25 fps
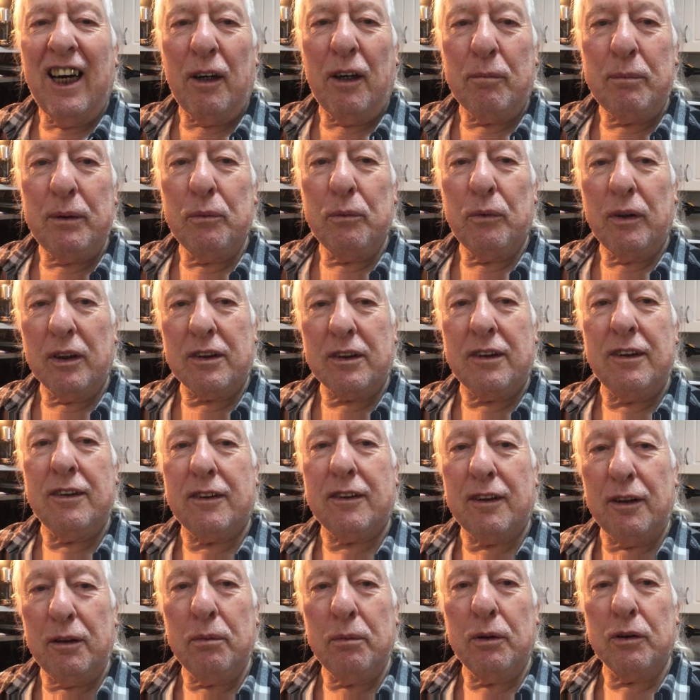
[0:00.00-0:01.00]
I've been watching
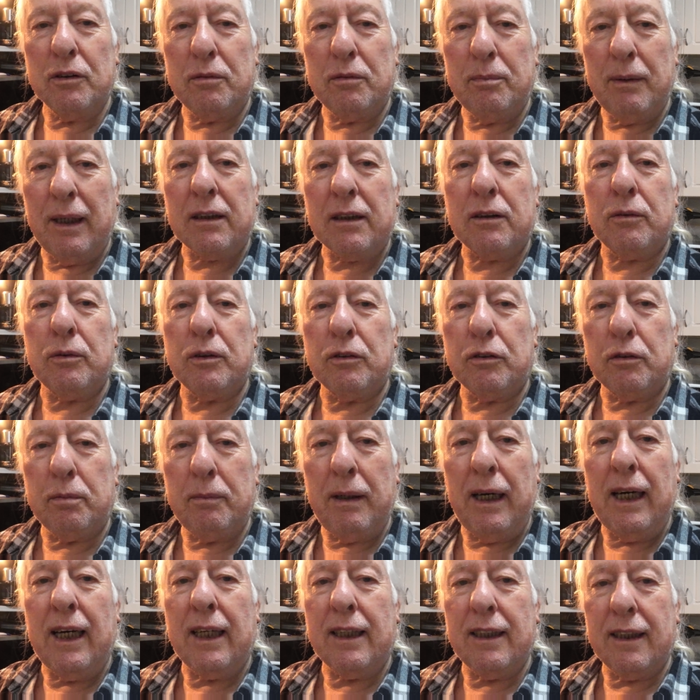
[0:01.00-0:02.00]
too much Maxwell
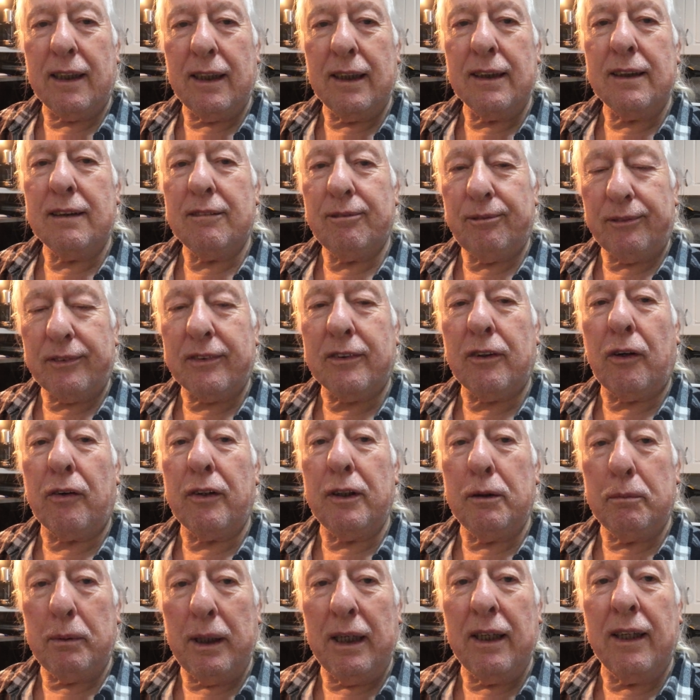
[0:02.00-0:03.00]
Smart, I think.
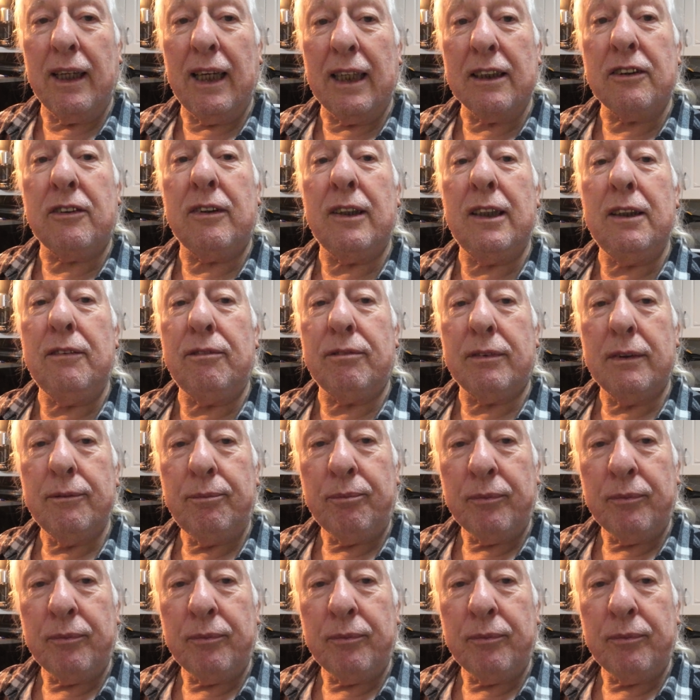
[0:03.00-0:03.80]
Sorry about that, Chief.